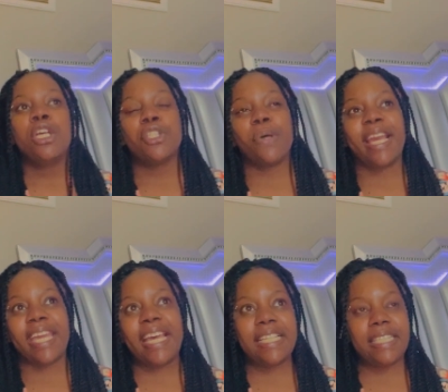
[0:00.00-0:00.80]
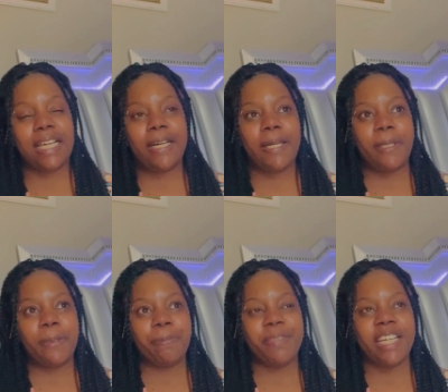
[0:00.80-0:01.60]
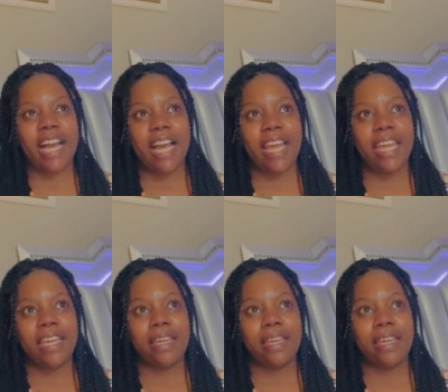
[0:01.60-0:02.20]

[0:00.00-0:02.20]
so I guess um the guy